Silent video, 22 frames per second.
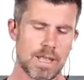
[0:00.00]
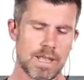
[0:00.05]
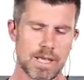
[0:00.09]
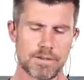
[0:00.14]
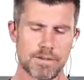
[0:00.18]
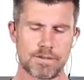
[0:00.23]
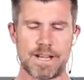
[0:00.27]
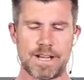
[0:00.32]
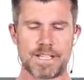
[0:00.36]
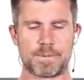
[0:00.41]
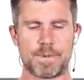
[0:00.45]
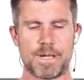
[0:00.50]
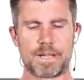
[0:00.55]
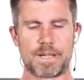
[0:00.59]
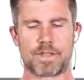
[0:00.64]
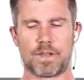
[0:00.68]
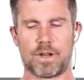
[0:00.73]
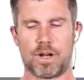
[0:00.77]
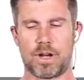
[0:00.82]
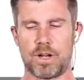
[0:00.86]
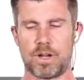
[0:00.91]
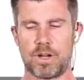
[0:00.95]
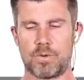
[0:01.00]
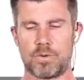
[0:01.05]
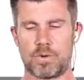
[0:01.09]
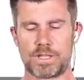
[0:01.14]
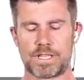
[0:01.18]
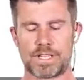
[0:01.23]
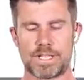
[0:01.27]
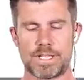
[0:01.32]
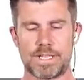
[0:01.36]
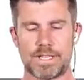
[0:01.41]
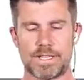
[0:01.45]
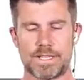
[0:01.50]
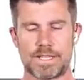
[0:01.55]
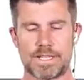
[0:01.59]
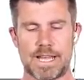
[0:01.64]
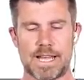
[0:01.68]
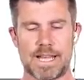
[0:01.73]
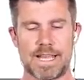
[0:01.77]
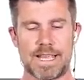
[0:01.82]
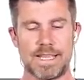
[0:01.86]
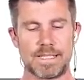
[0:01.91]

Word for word: The other aspect though, which is uh,